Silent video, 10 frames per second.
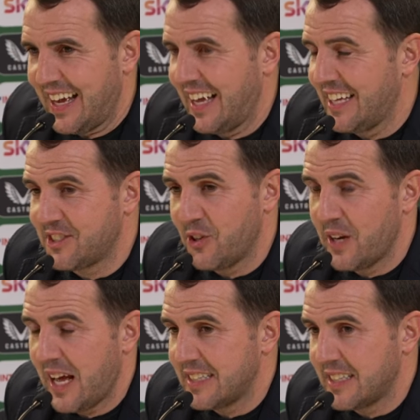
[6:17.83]
It's
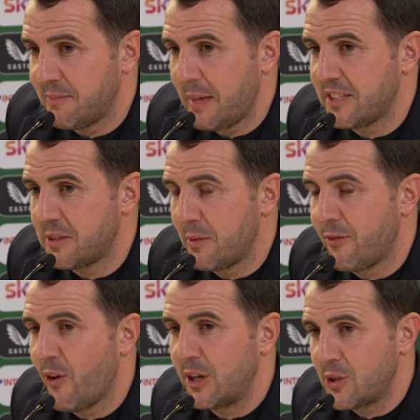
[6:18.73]
as I've mentioned before,